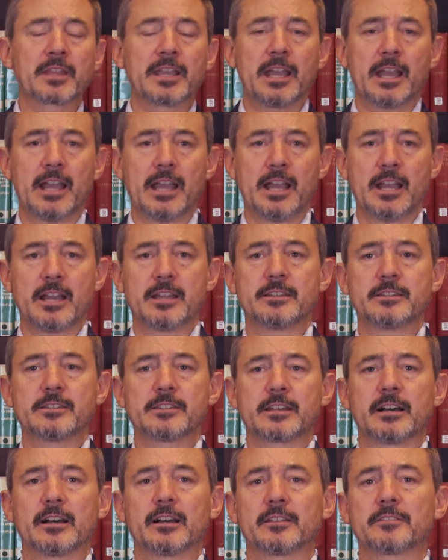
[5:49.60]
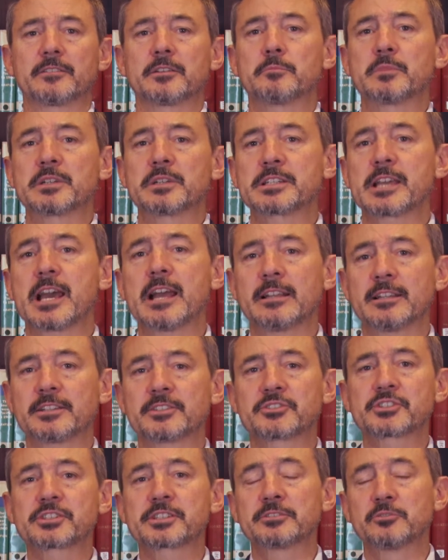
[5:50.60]
and the battalion
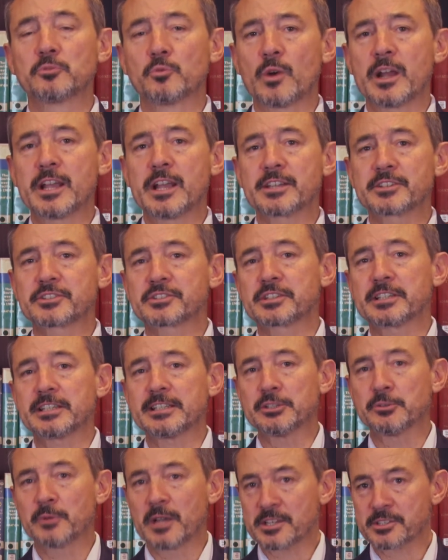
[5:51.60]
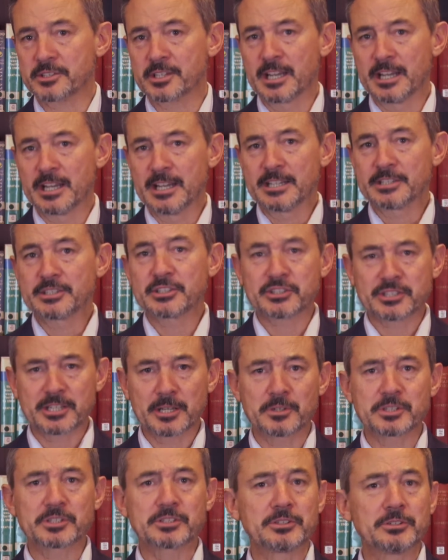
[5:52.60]
still wears the US
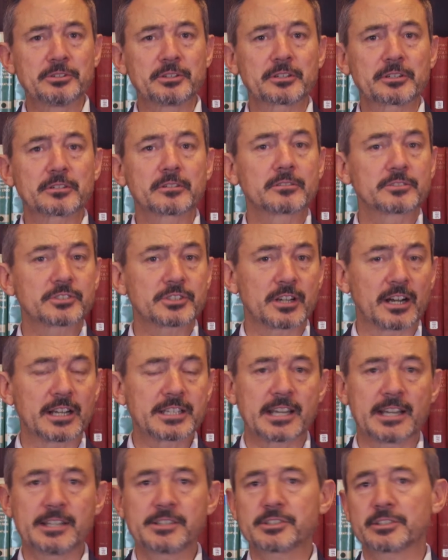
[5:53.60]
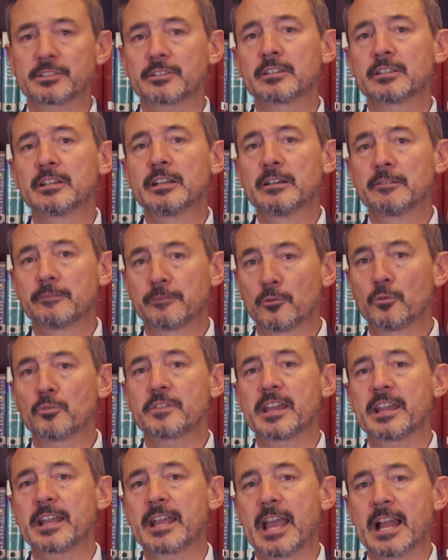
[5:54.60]
Distinguished Unit citation for
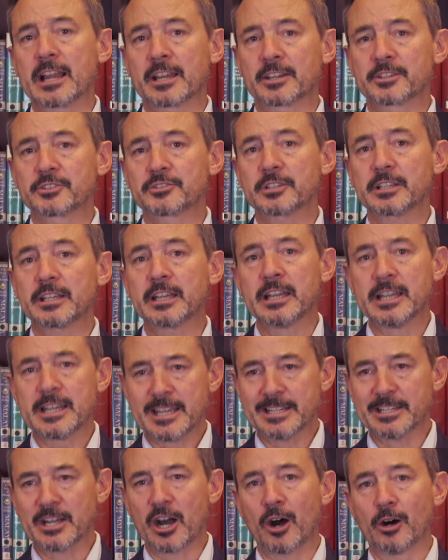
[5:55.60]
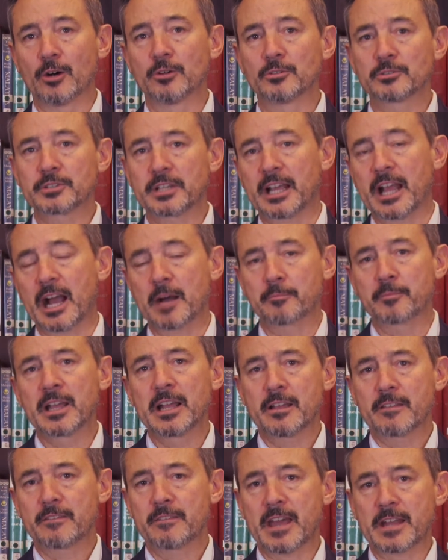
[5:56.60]
their gallantry in holding up
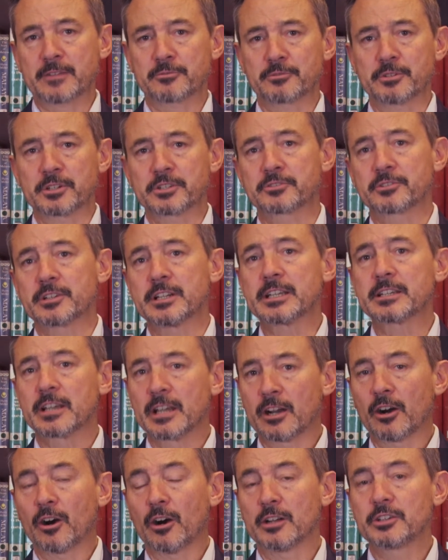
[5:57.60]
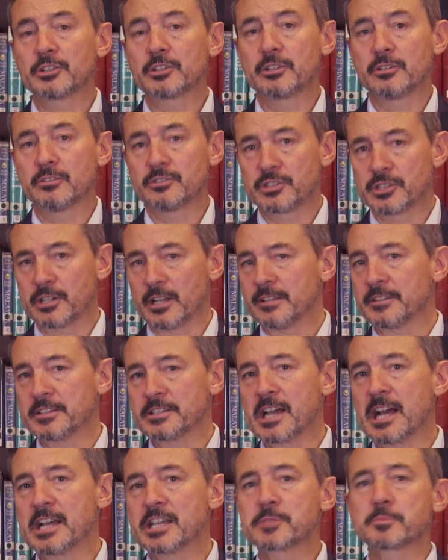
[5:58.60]
that retreat in the
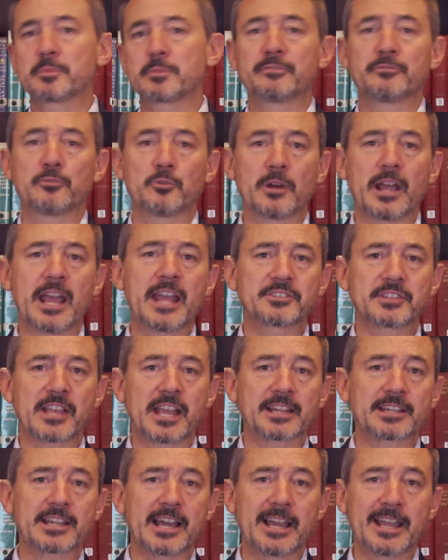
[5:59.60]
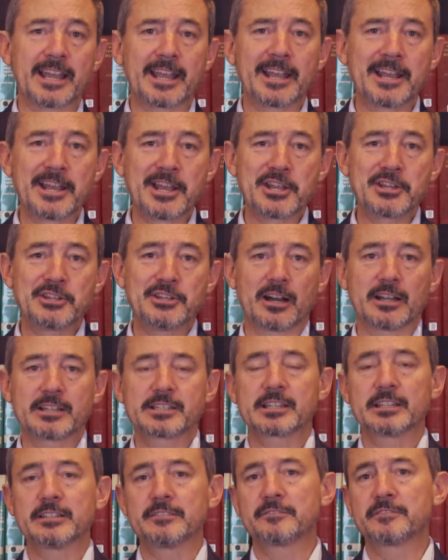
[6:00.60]
days before Anzac Day
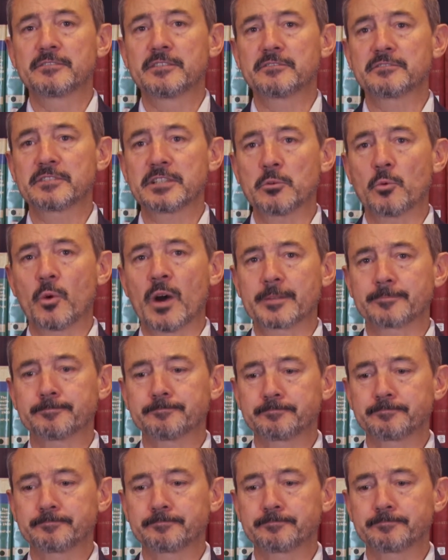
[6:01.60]
1951.